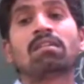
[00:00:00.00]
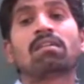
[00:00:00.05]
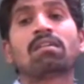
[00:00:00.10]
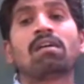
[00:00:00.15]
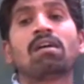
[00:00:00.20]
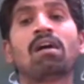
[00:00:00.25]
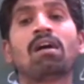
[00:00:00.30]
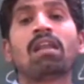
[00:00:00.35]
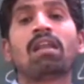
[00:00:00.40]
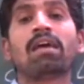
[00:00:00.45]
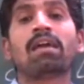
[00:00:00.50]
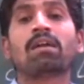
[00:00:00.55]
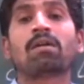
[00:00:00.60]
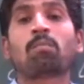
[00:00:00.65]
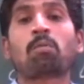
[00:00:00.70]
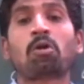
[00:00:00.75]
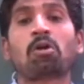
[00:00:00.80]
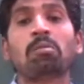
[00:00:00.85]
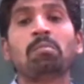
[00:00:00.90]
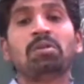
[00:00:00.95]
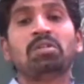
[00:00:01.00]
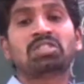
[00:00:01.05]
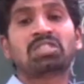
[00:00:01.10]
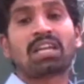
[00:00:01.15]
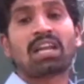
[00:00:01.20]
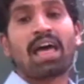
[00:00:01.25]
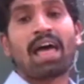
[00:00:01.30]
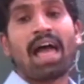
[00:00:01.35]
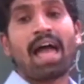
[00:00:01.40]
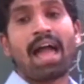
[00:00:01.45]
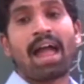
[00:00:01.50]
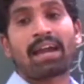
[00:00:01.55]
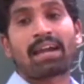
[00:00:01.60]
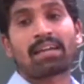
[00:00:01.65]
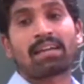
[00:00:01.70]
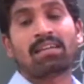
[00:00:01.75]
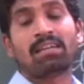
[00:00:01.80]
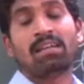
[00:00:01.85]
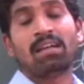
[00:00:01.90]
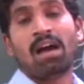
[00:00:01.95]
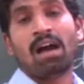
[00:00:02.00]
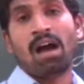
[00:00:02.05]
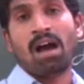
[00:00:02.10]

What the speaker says: prohibition act,